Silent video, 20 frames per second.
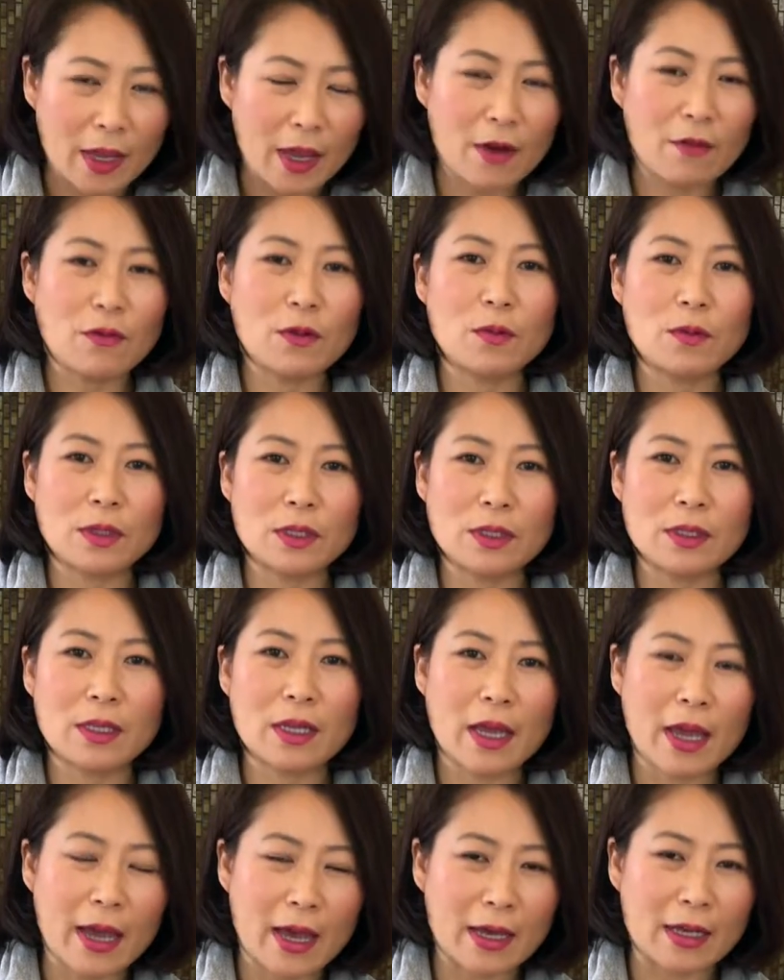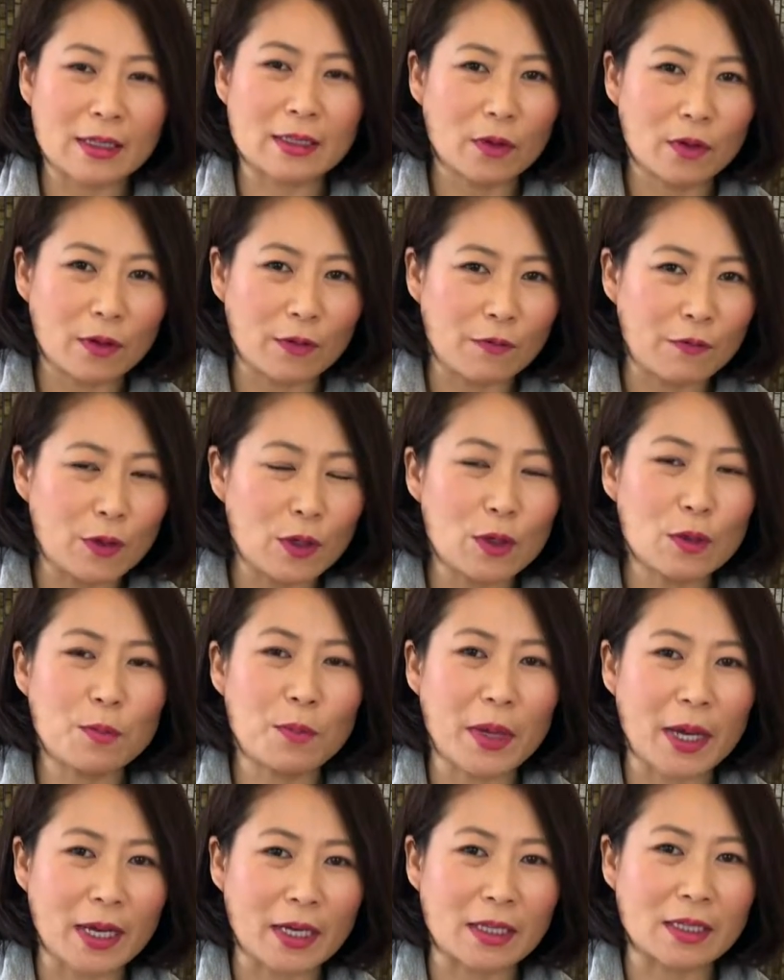Everyone has a few
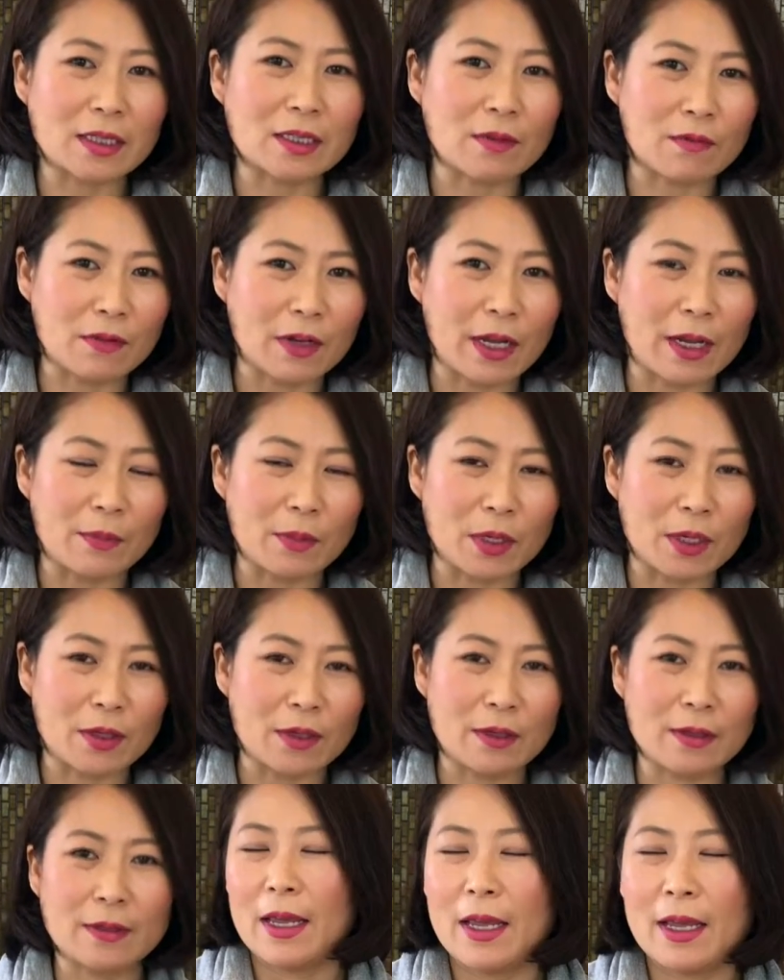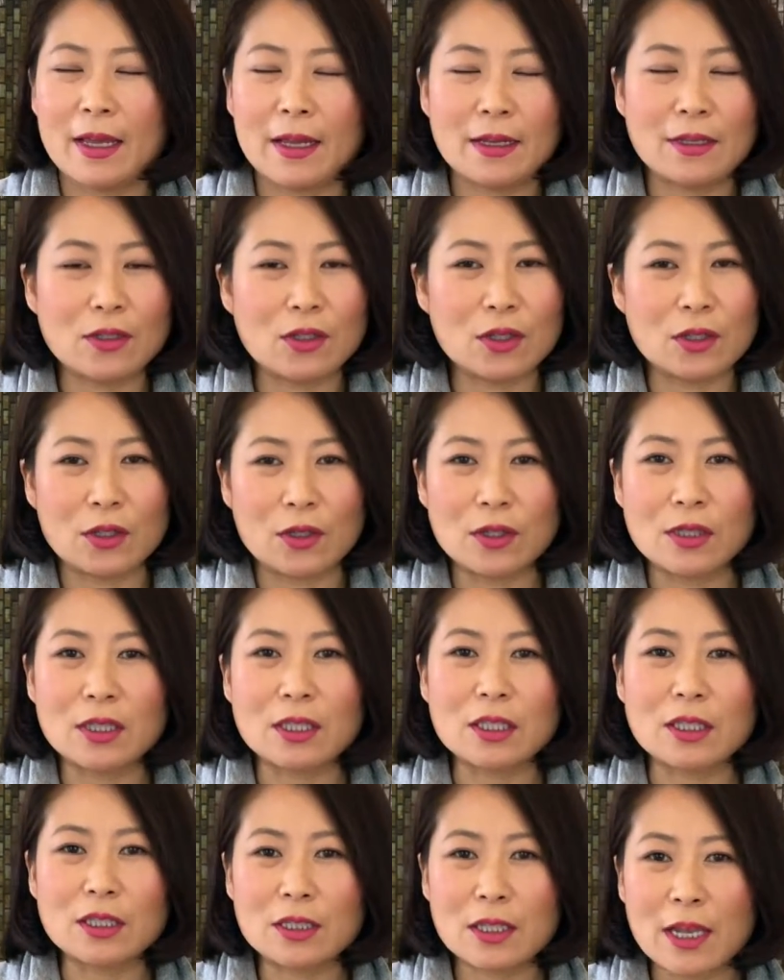packets of ramyeon, and you know, it's
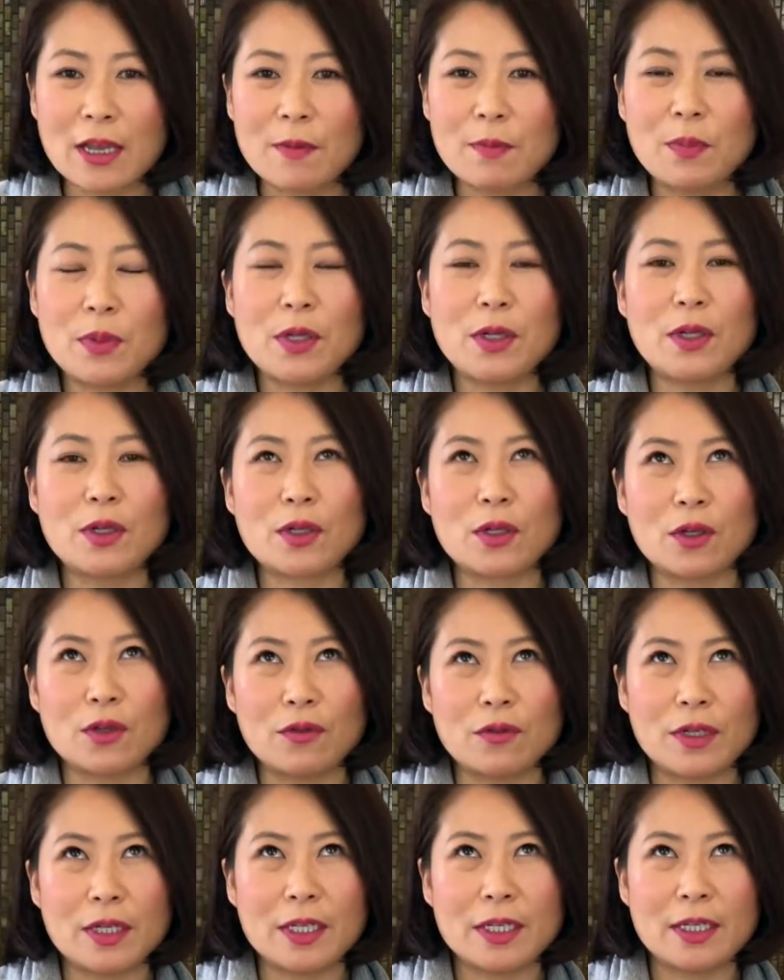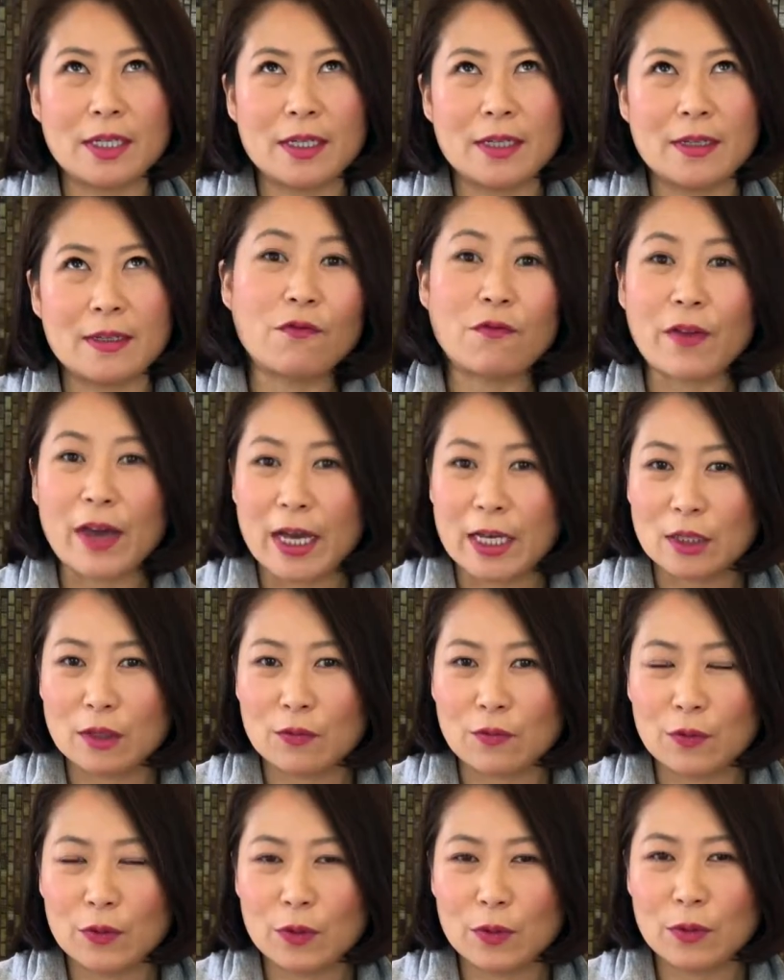a staple Korean
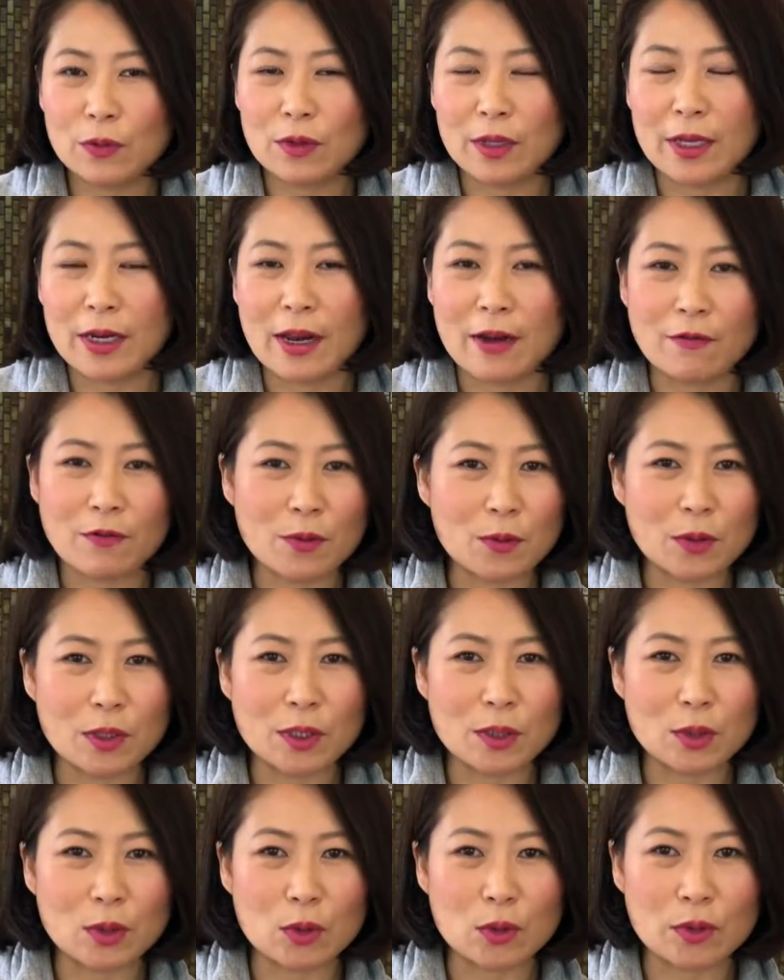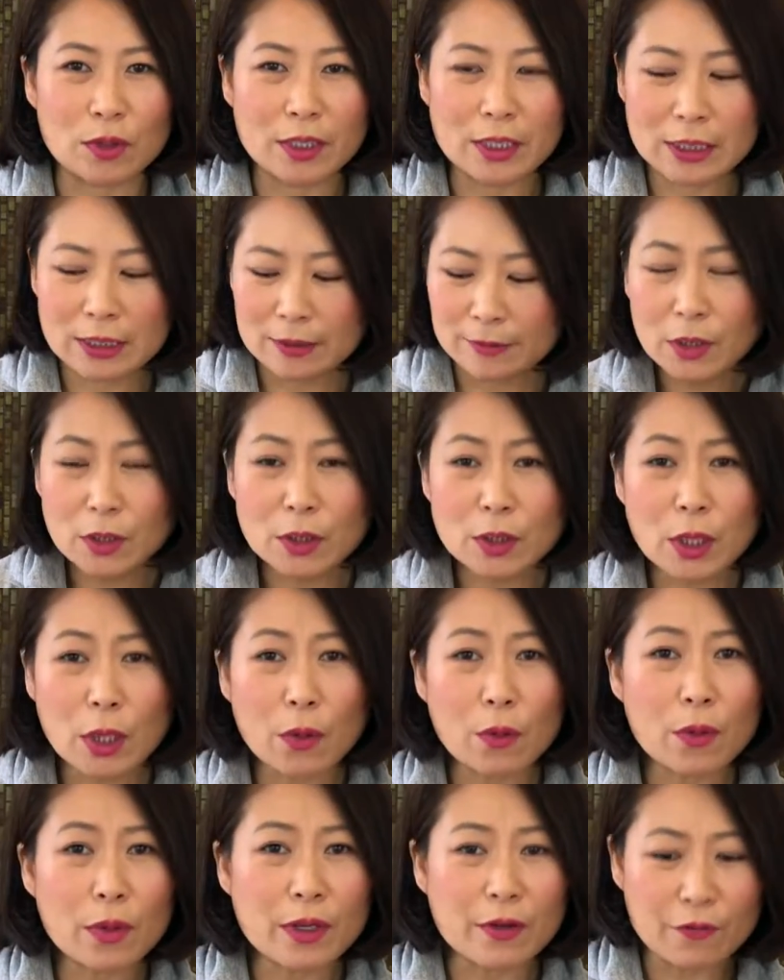fast food that everyone enjoys.
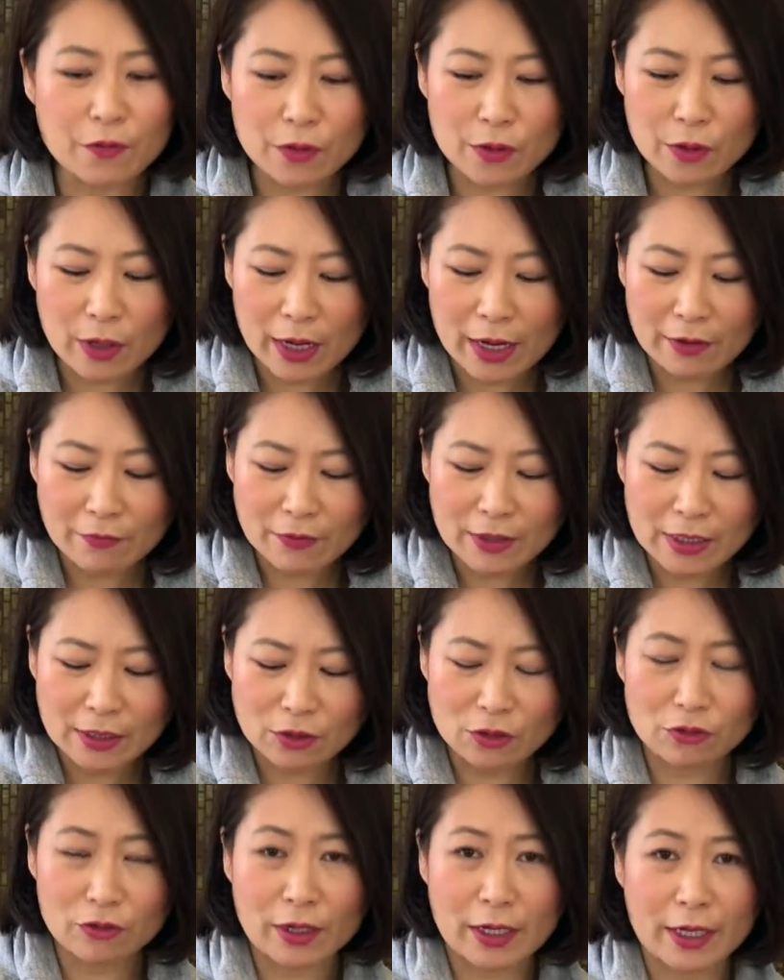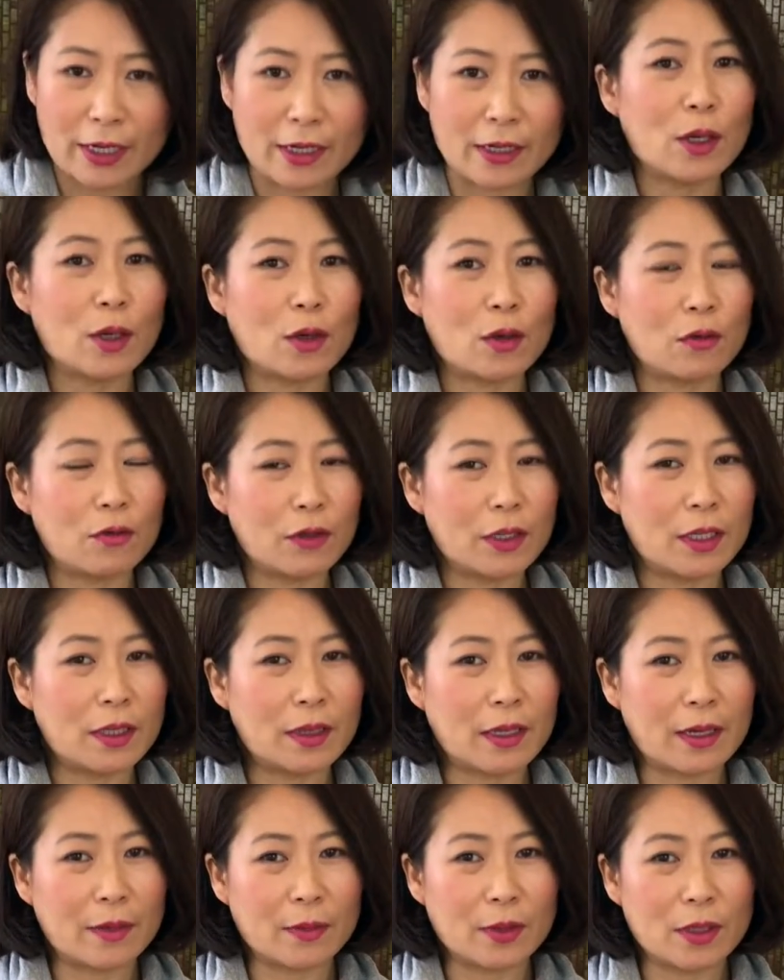So if you have not tried Korean
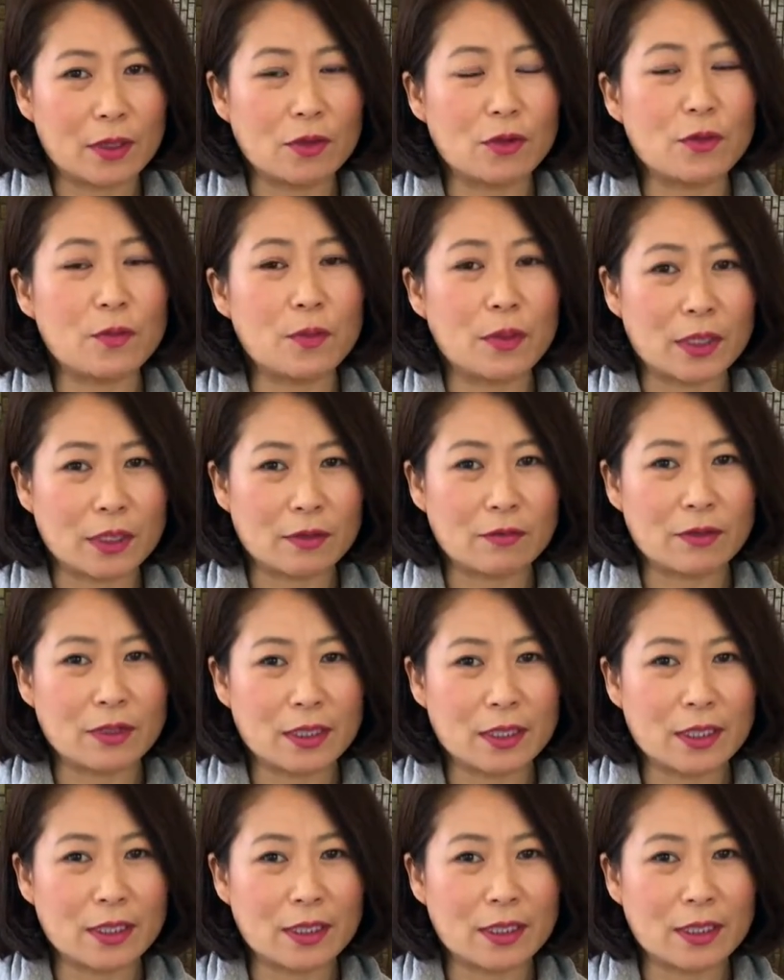ramyeon, you must really